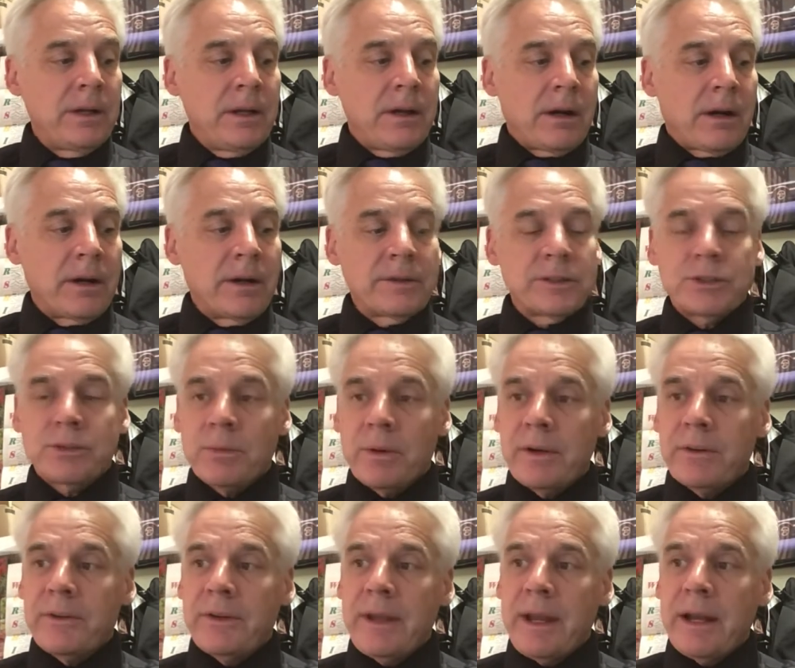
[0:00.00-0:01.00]
Arnold
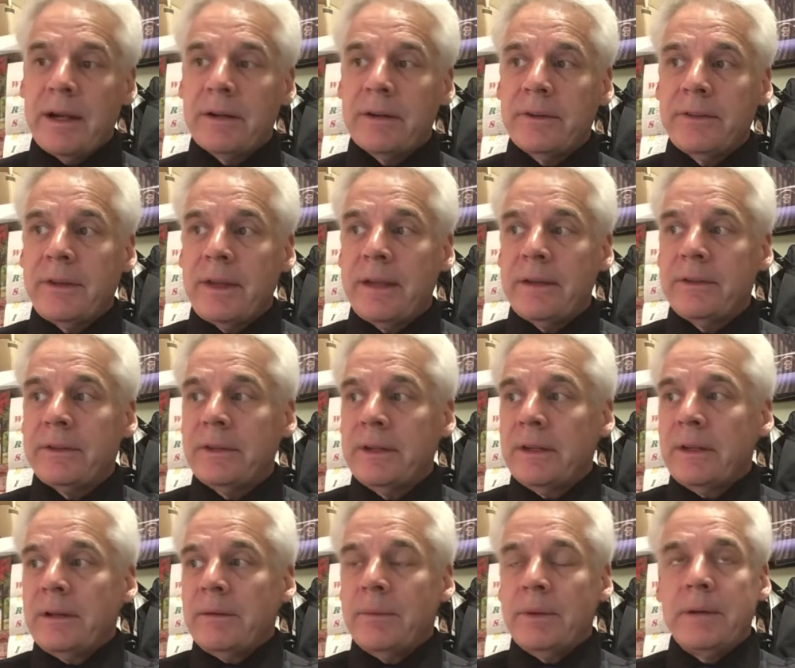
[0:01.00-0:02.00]
Schwarzenegger says,
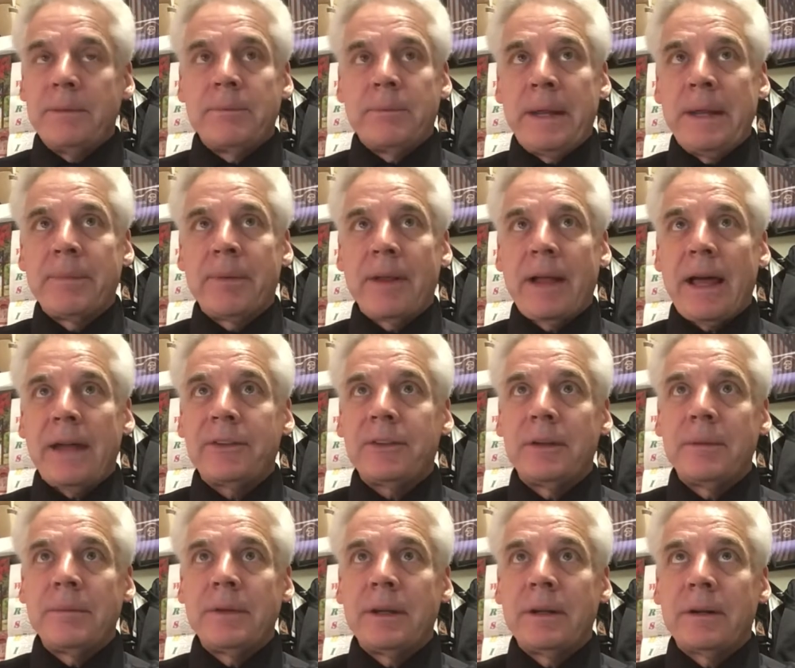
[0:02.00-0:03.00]
when people
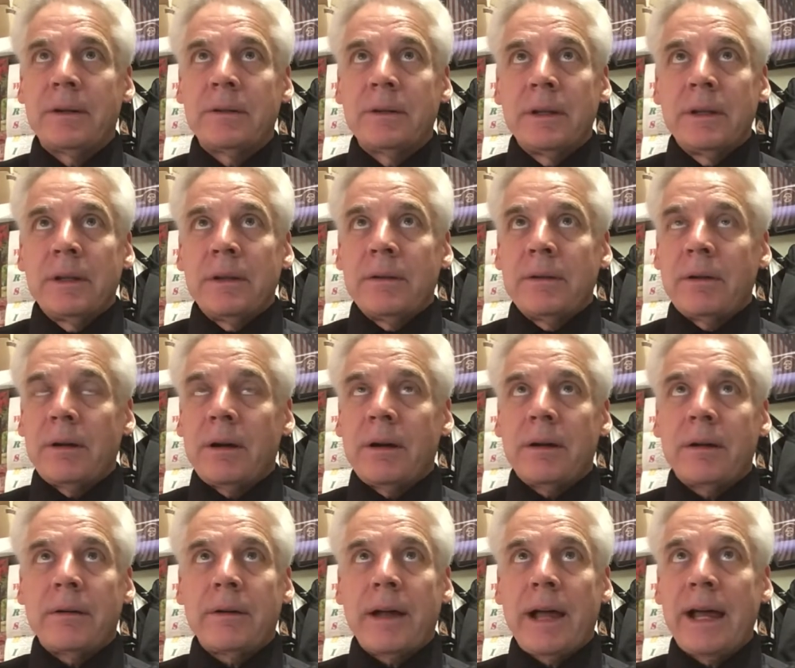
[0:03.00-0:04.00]
asked him,
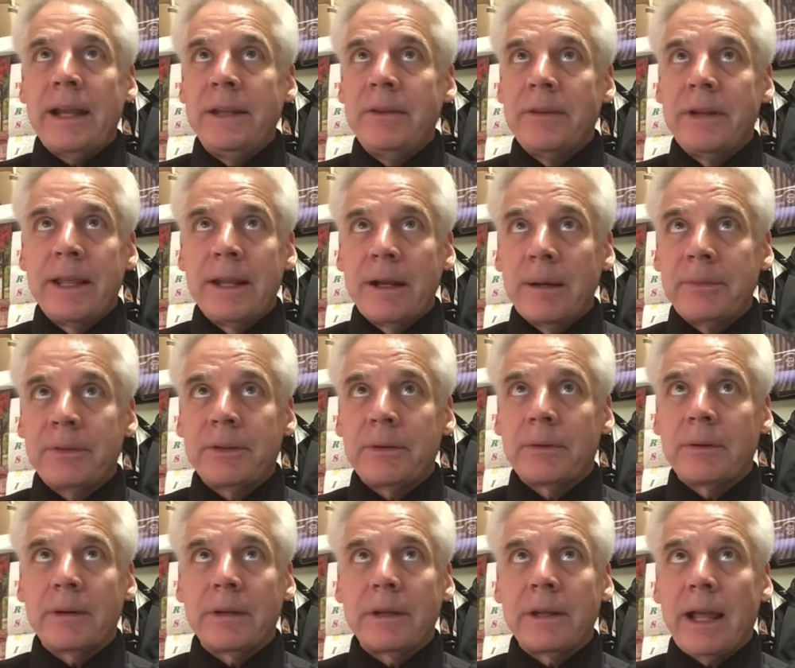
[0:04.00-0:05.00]
how do you get up
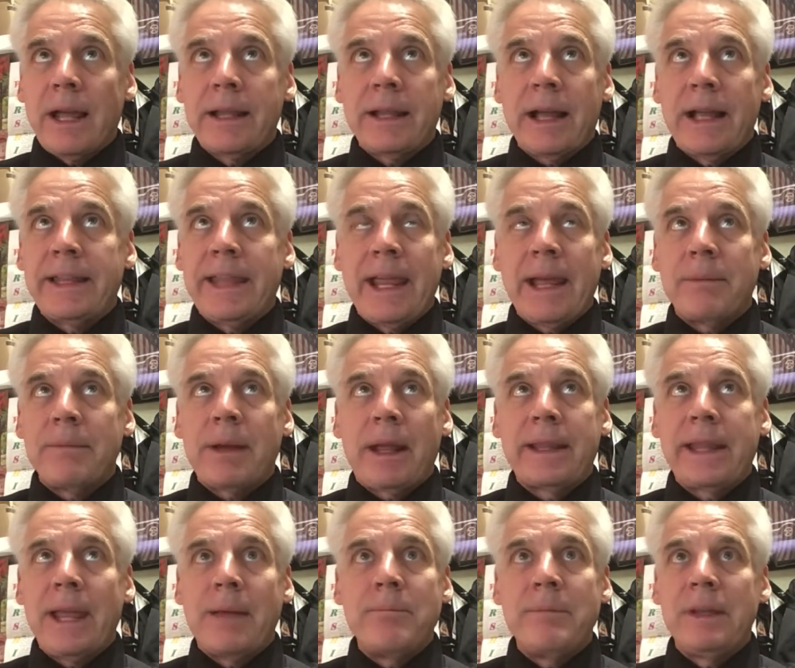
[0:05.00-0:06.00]
so early? I
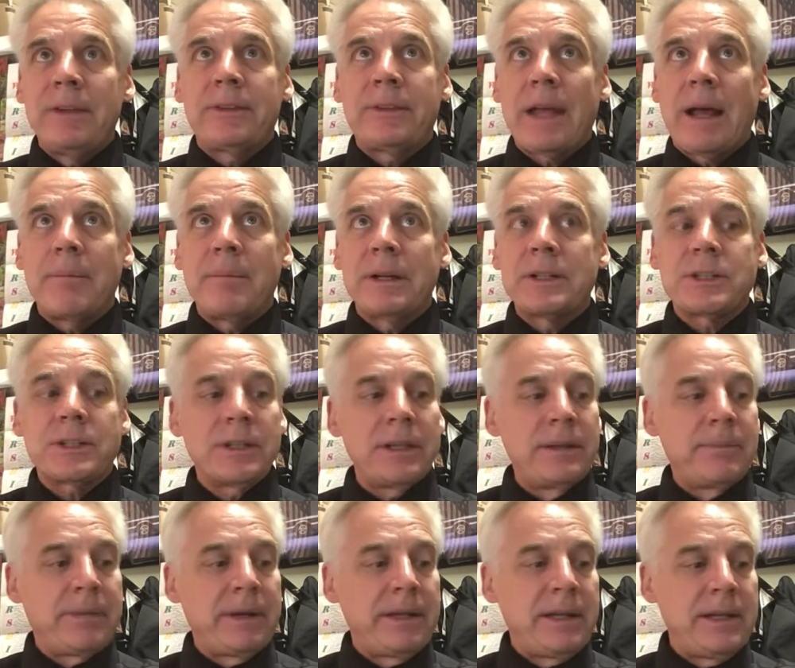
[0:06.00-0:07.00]
can't miss that much
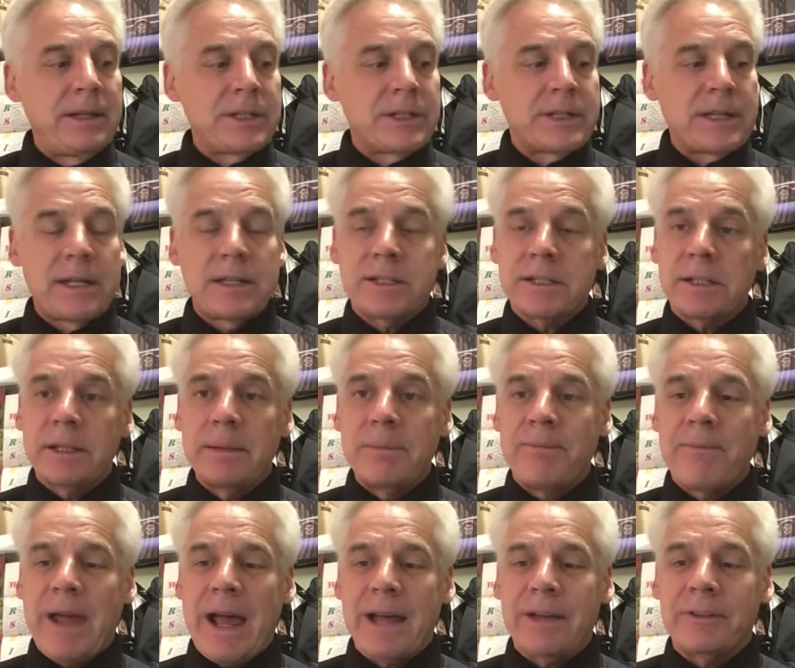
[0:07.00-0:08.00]
sleep, and he just said
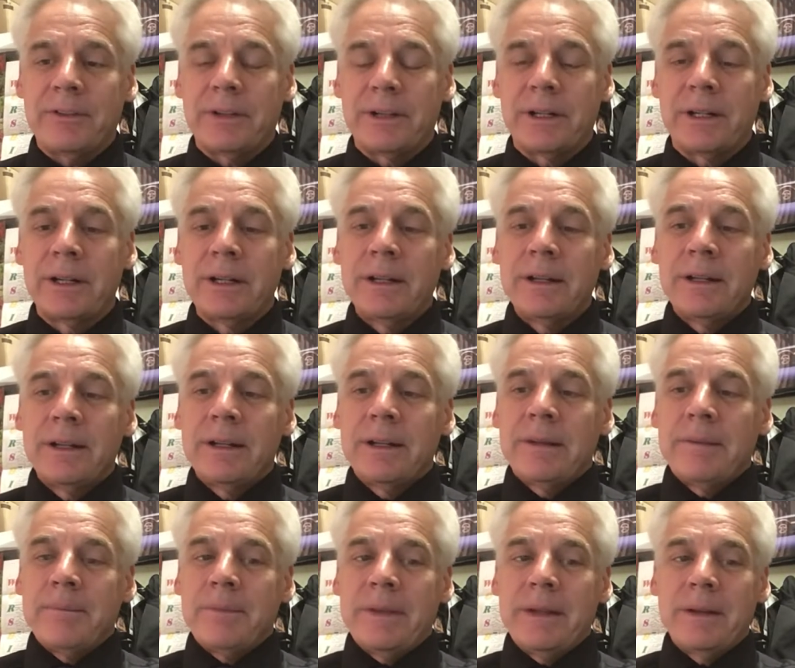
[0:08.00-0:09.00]
sleep faster.
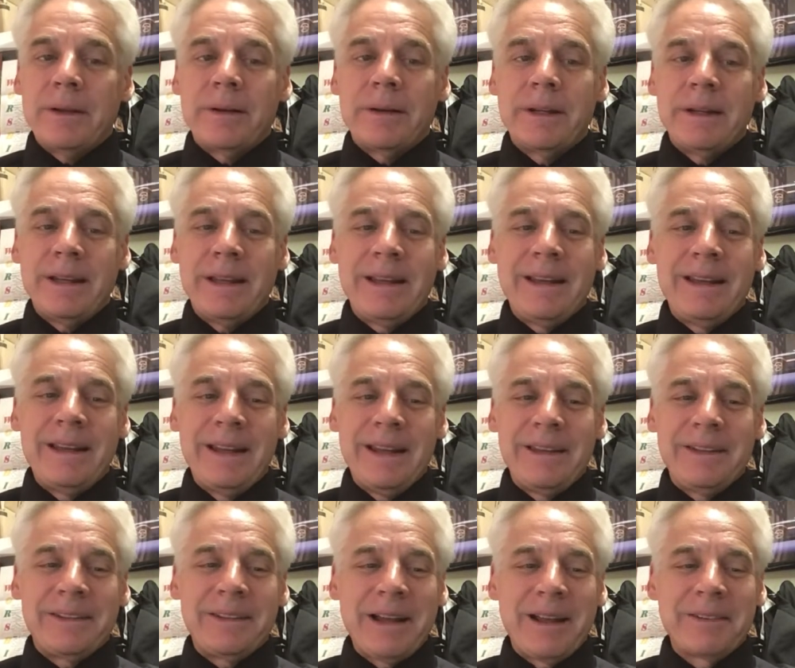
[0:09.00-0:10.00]
And
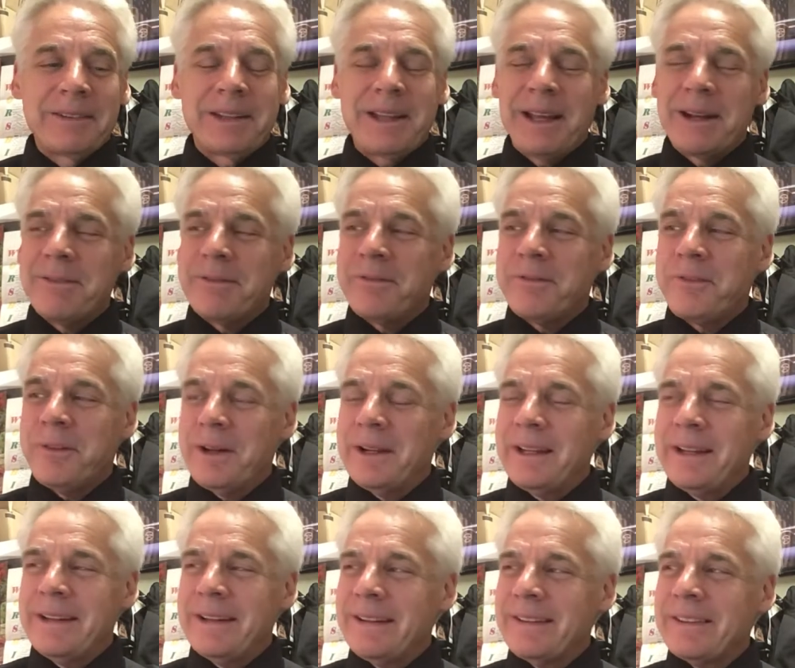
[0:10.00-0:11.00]
it sounds kind of
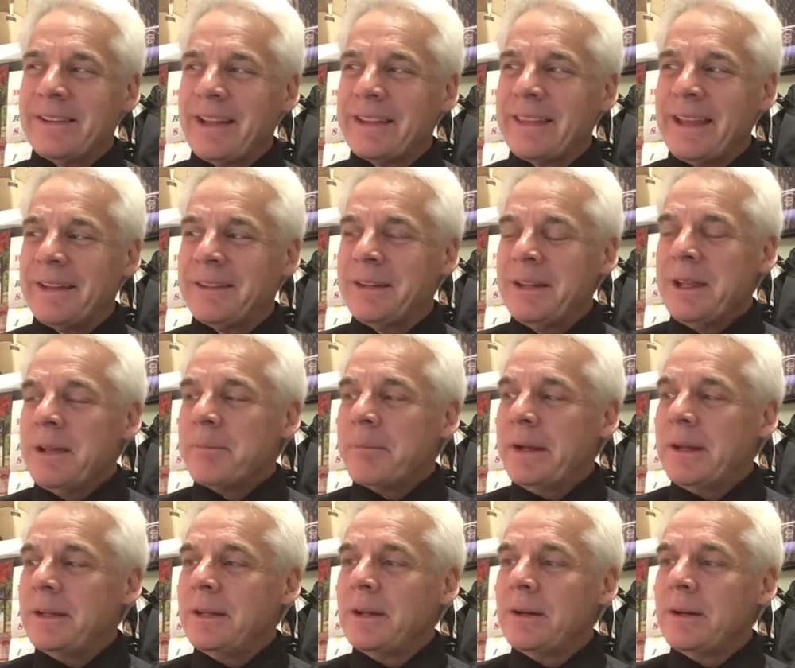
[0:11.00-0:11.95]
funny, and it's like that, but